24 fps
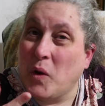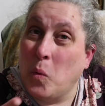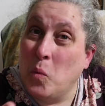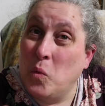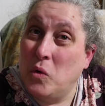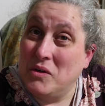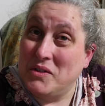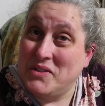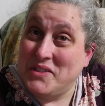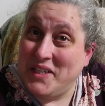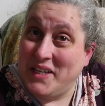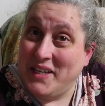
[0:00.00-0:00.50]

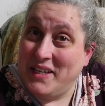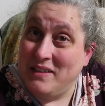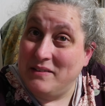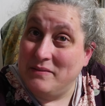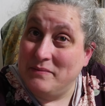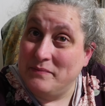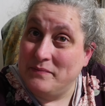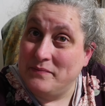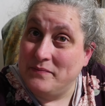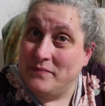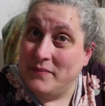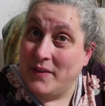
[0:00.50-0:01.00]
We'll see.
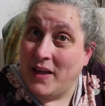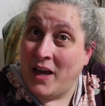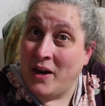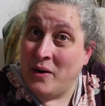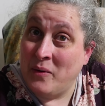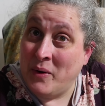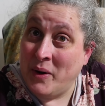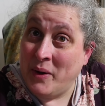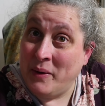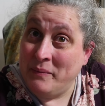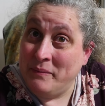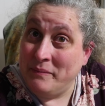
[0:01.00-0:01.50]
I
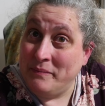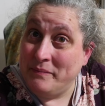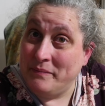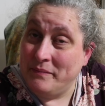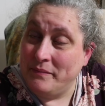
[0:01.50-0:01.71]
don't know.